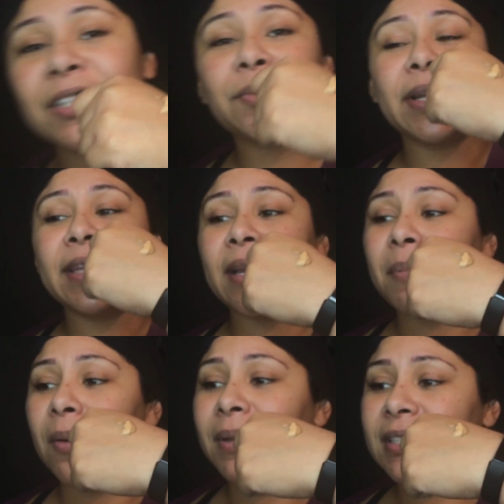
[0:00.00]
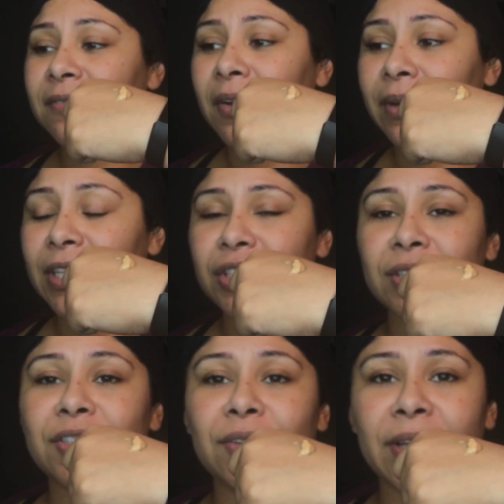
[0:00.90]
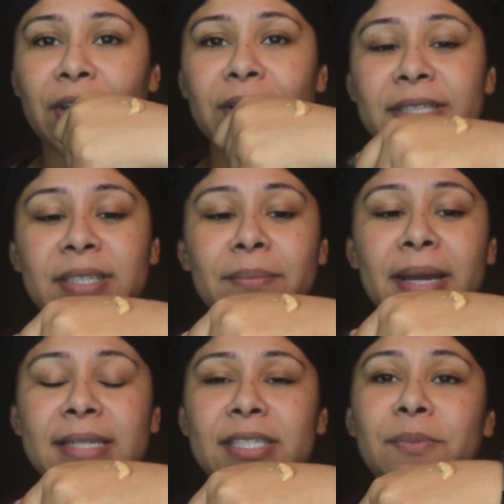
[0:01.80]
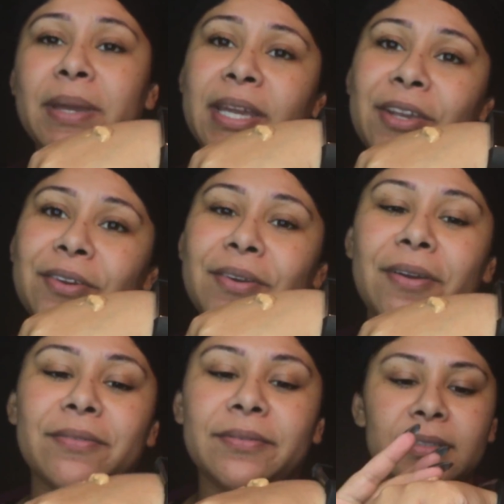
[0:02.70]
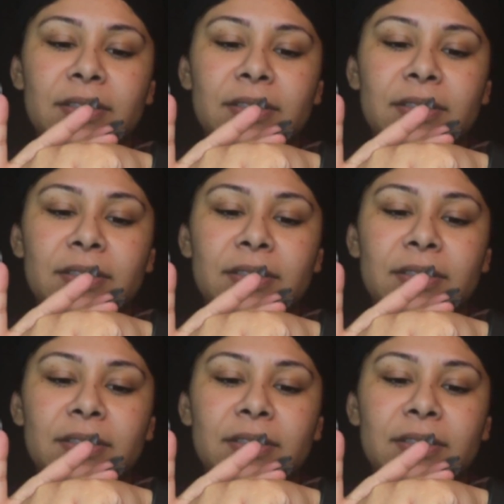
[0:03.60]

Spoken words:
the great thing about mixing foundations. You can customize to make it your own.